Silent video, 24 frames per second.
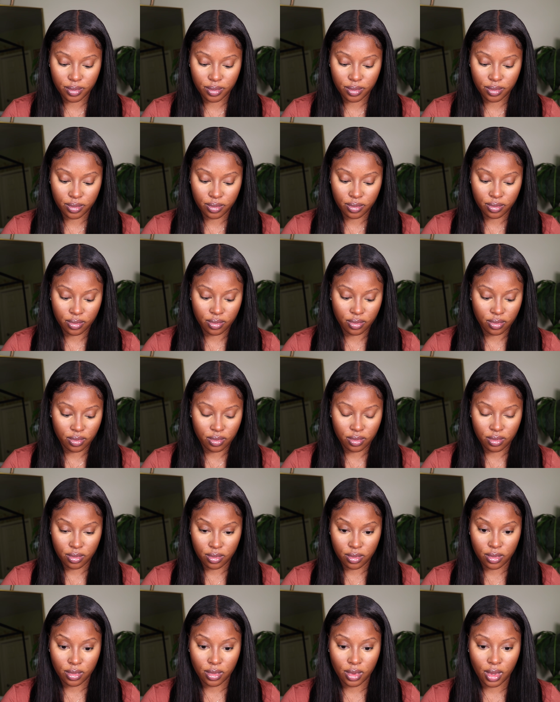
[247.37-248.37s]

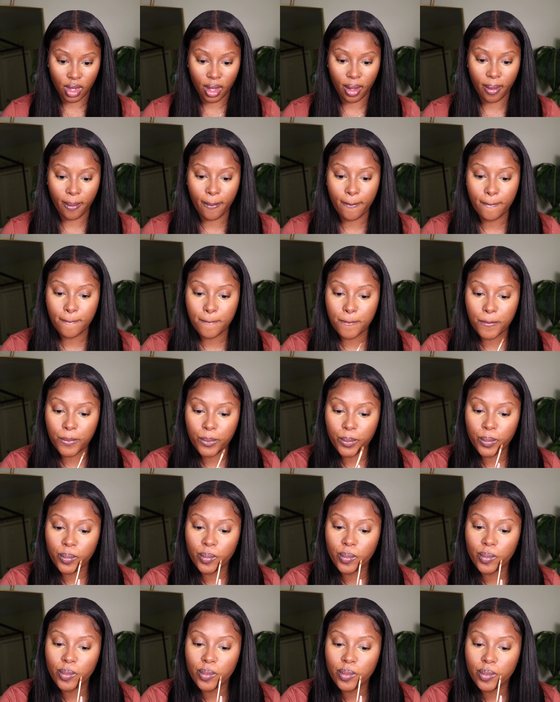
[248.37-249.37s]

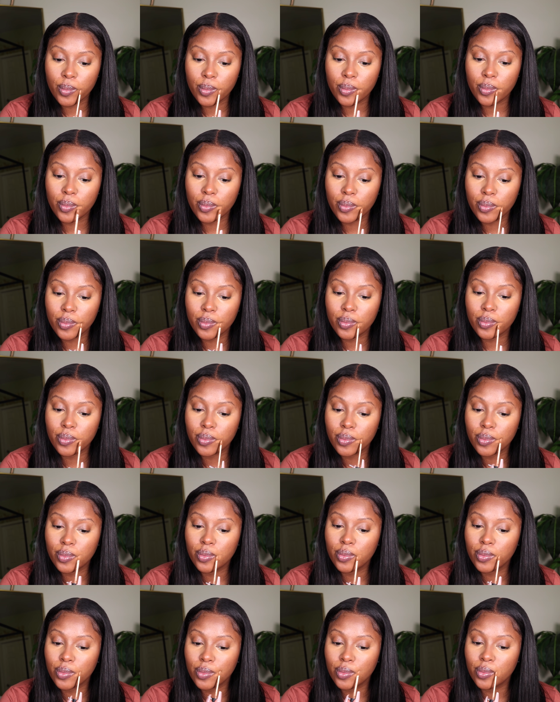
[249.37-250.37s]

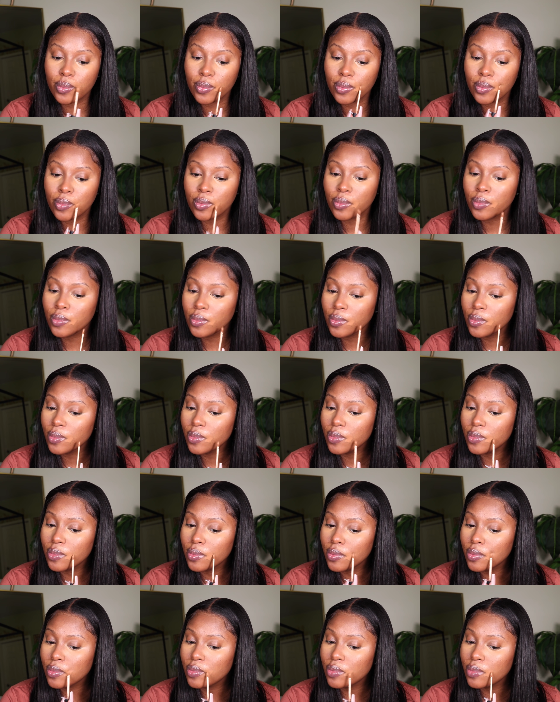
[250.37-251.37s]

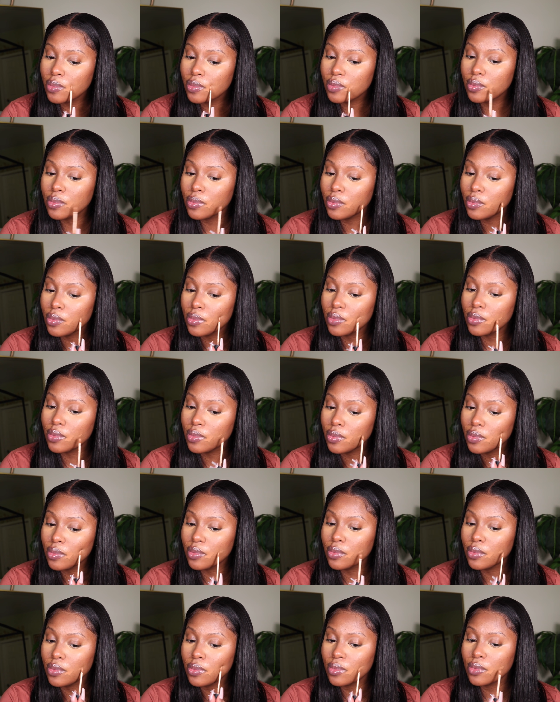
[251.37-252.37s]

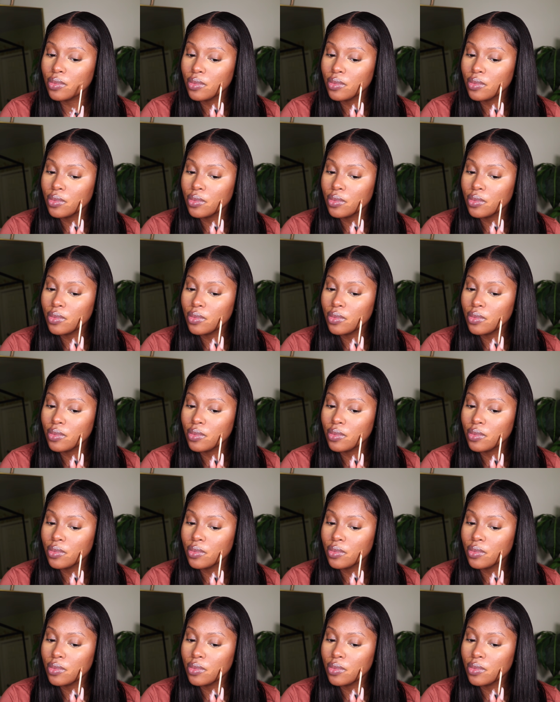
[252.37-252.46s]
[no speech]